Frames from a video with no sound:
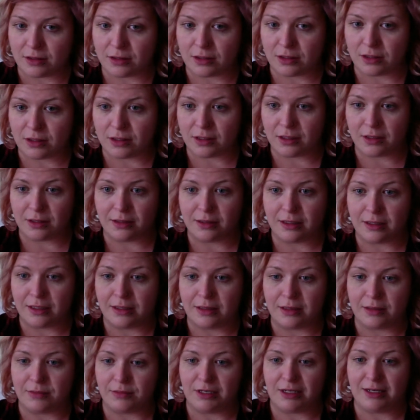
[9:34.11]
the
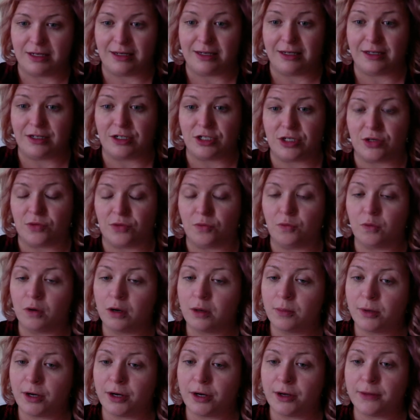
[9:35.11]
limited edition
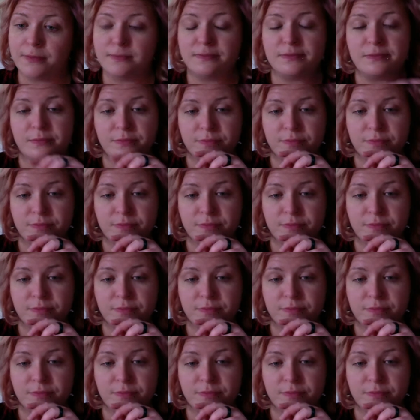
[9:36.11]
warmer